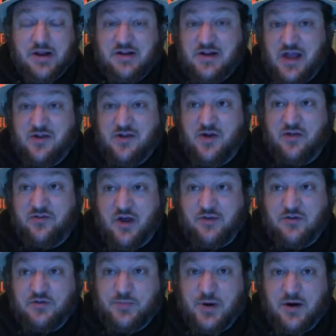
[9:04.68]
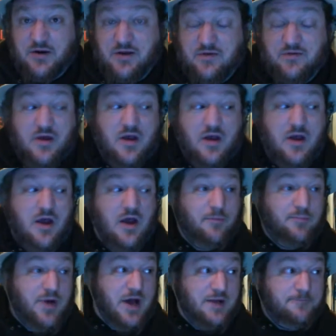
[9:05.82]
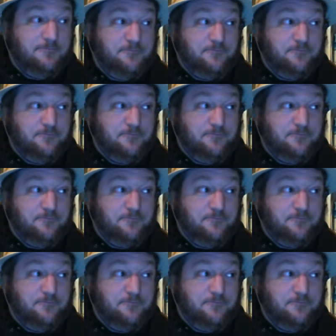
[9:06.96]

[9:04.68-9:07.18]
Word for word: to end all sausage parties. But